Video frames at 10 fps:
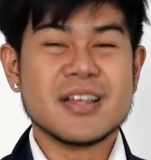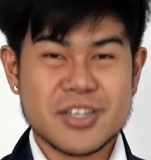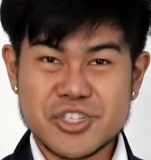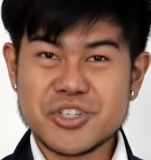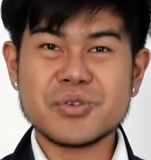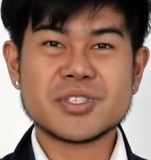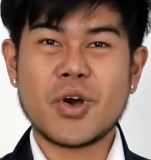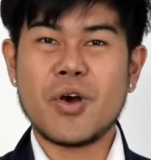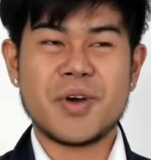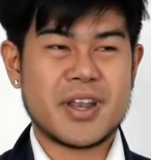The shoes
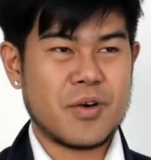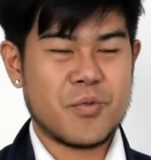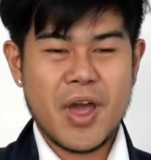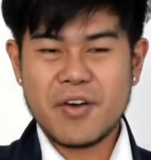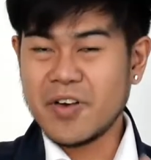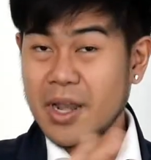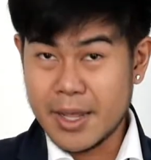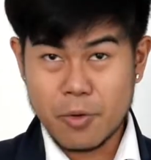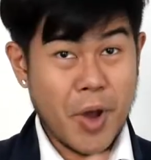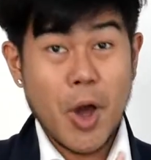go with the
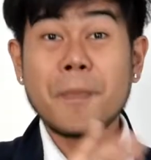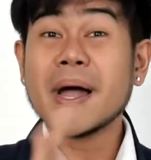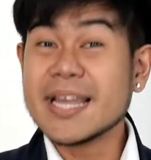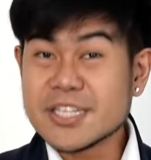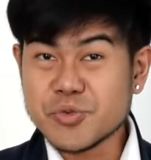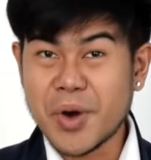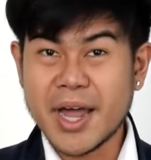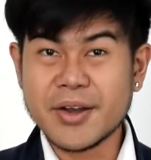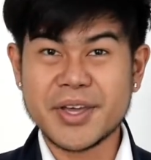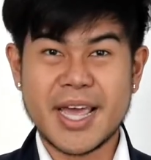well polished
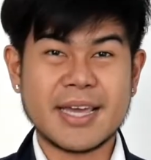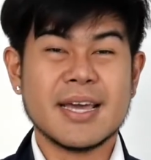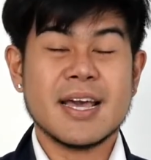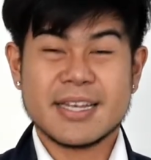one, okay.